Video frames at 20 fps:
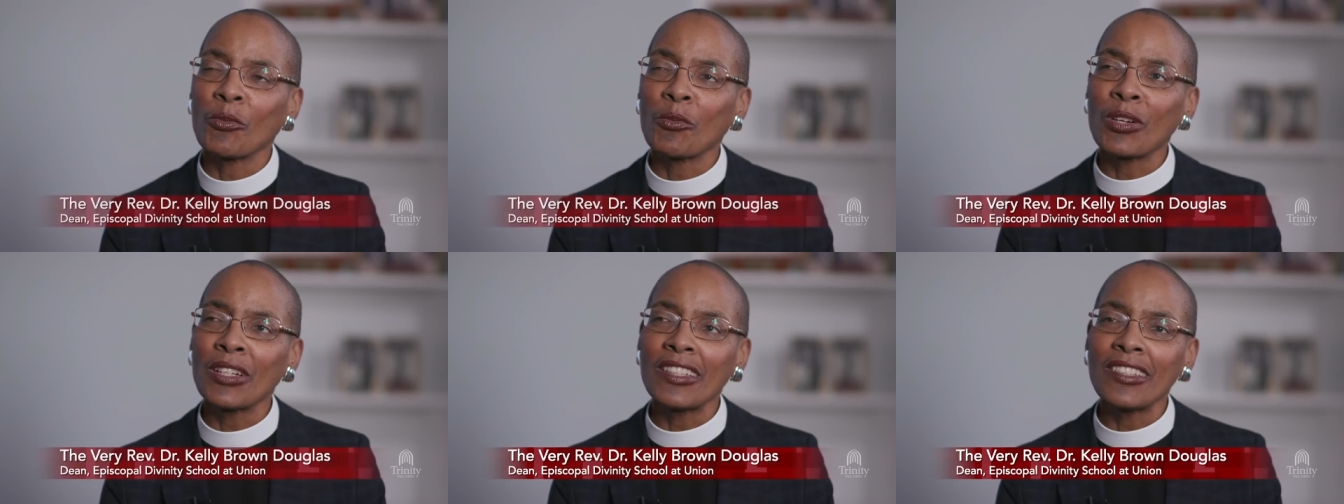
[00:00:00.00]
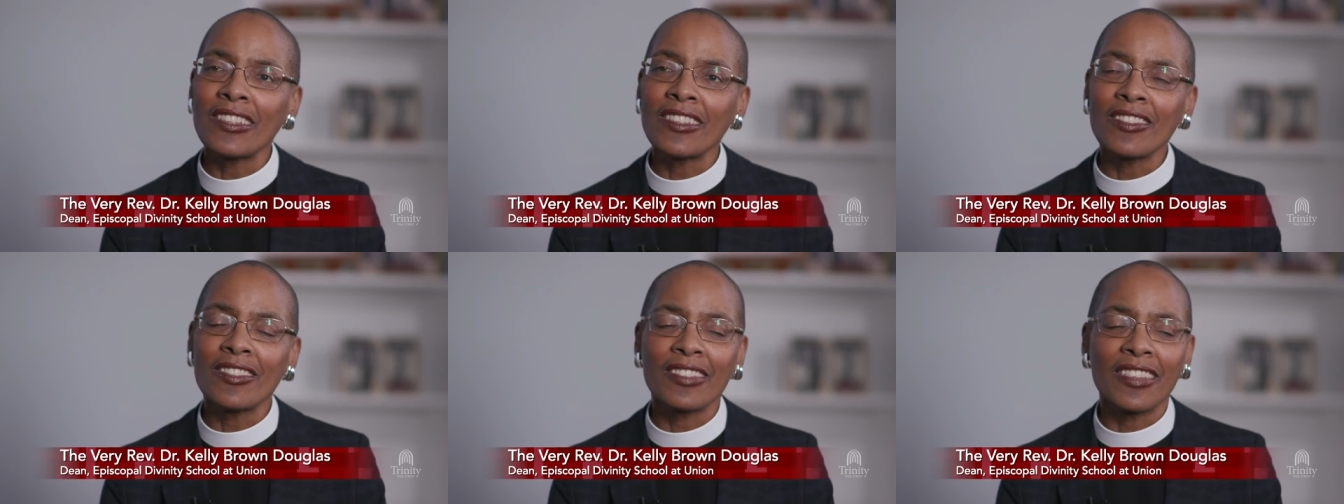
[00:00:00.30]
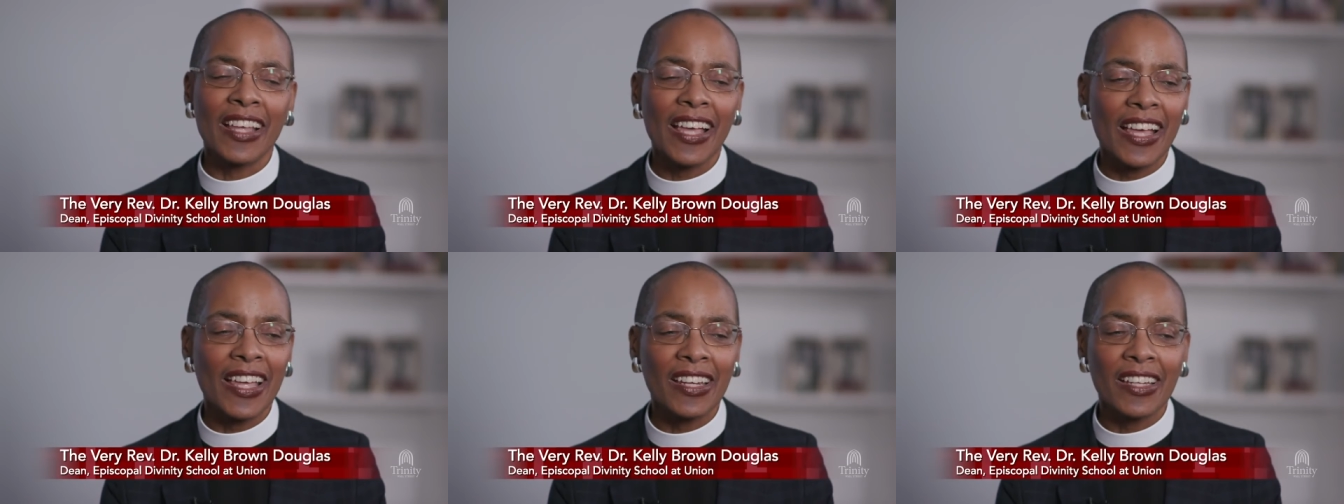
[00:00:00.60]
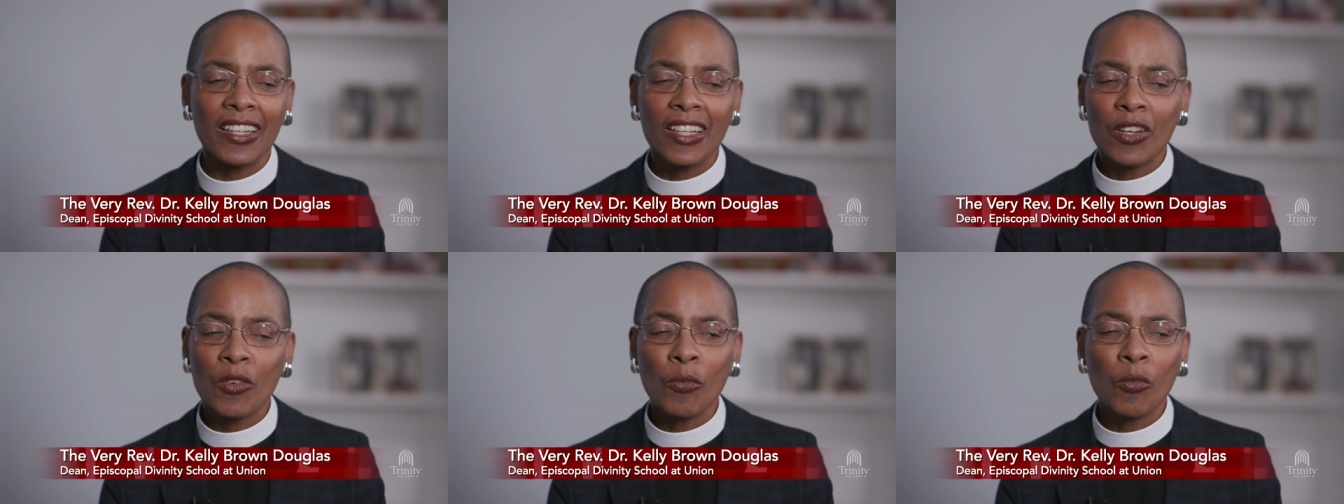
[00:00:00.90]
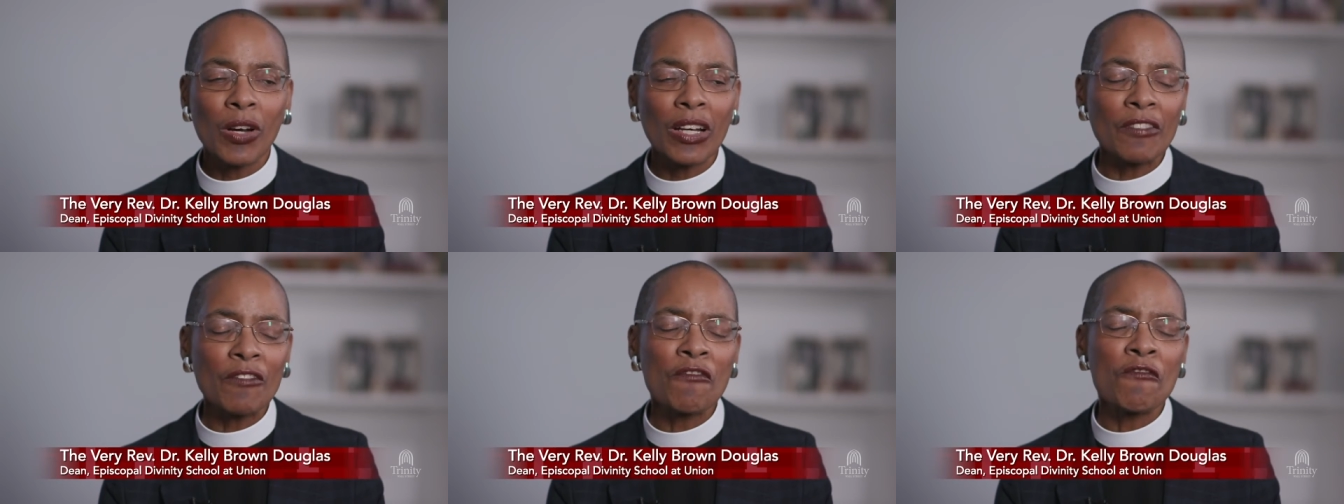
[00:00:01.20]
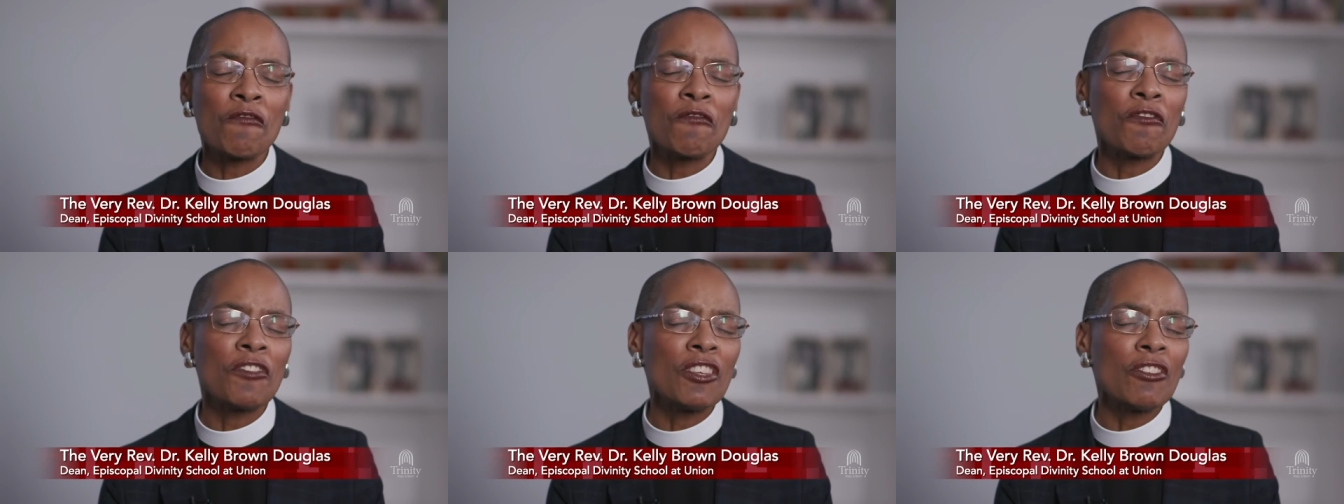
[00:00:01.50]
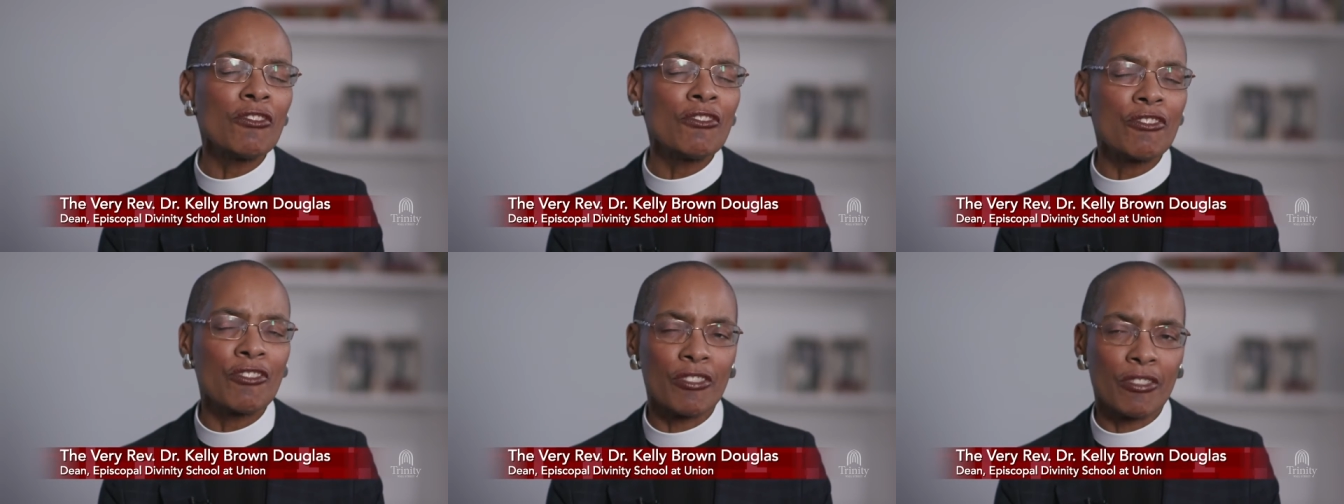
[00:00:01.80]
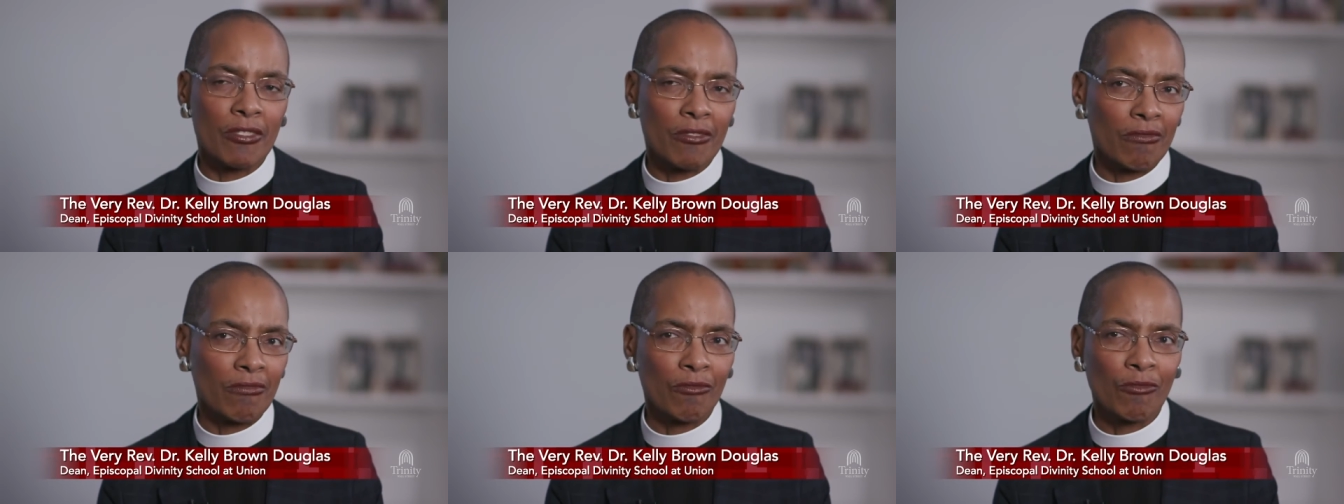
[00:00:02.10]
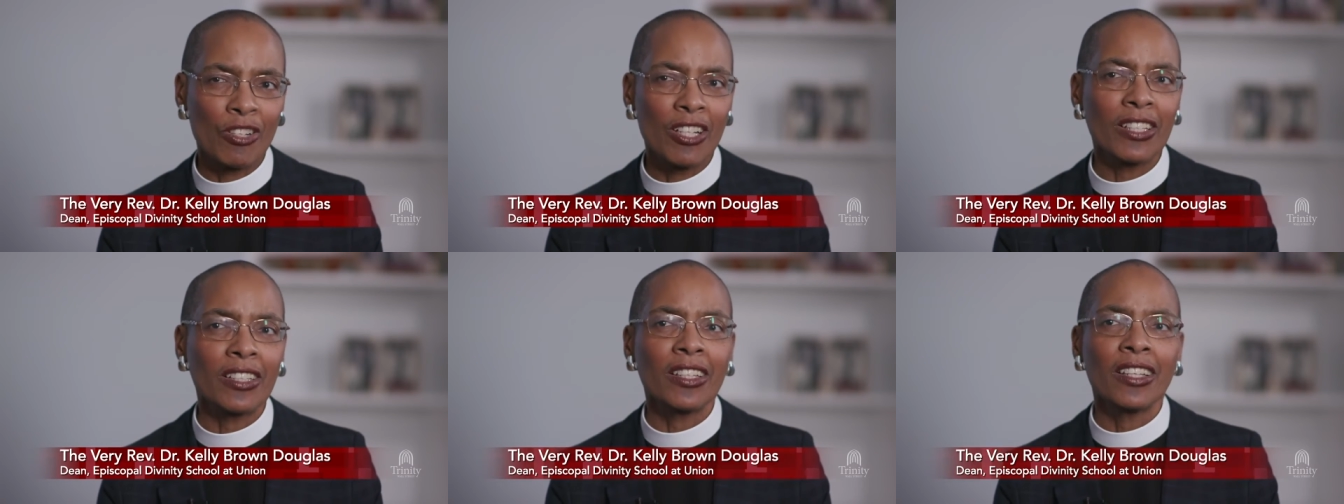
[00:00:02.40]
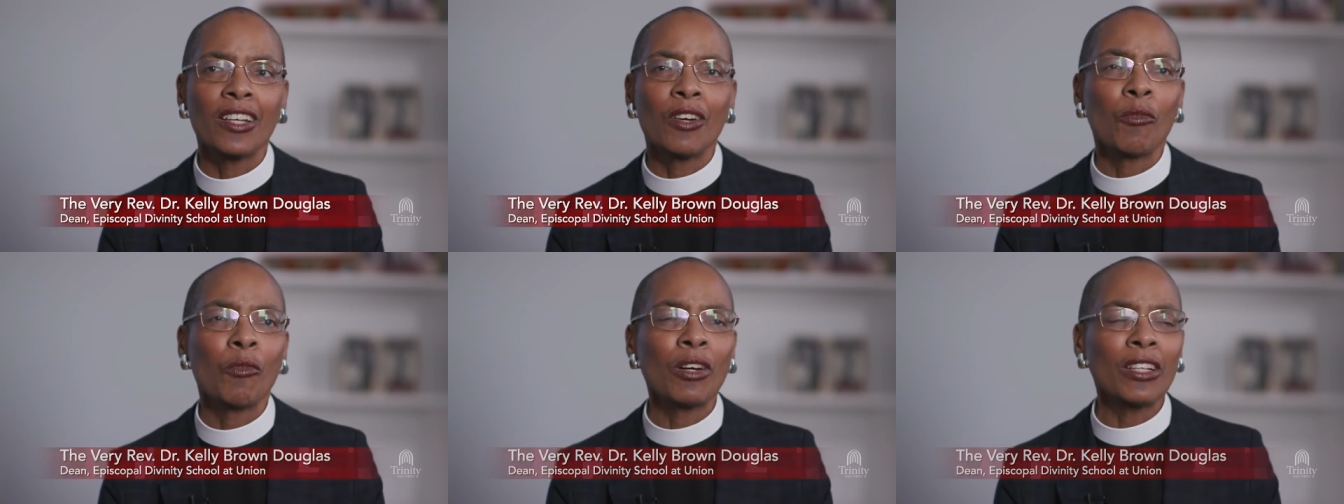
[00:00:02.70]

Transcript: what does that, what future, what,